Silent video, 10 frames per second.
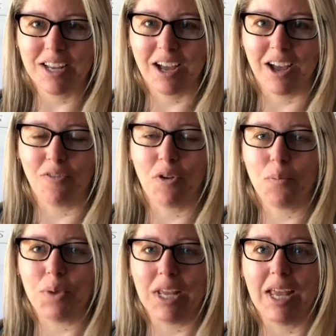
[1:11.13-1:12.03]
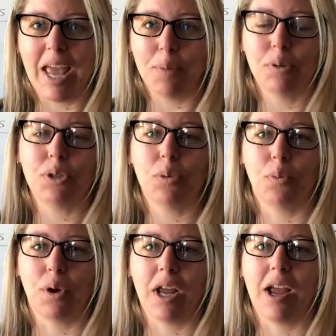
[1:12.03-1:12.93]
of being able to
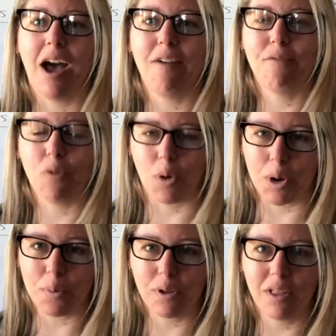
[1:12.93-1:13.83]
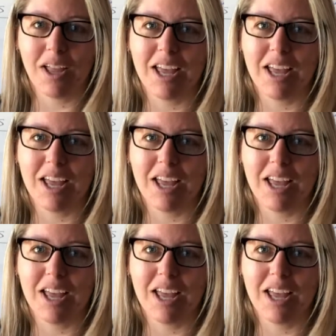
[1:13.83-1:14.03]
bring affordable,